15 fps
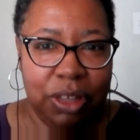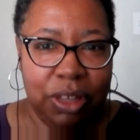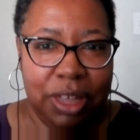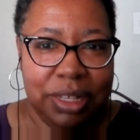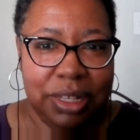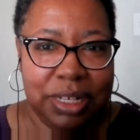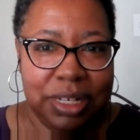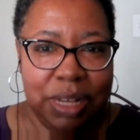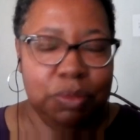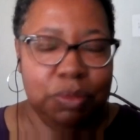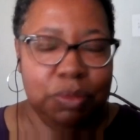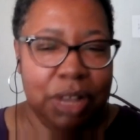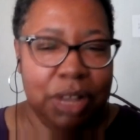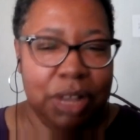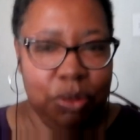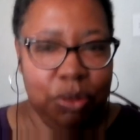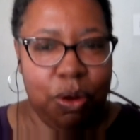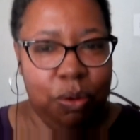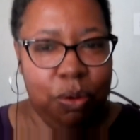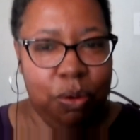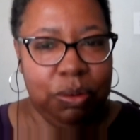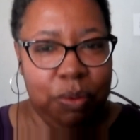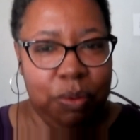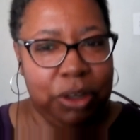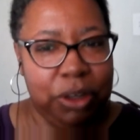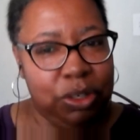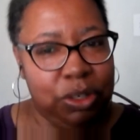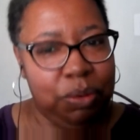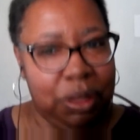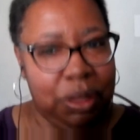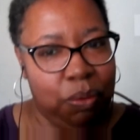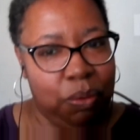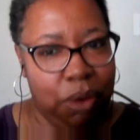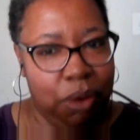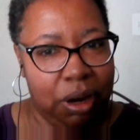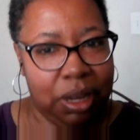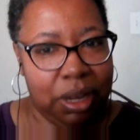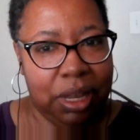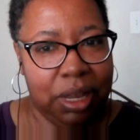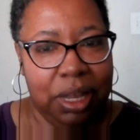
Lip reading: it seems like you're the only one doing the work.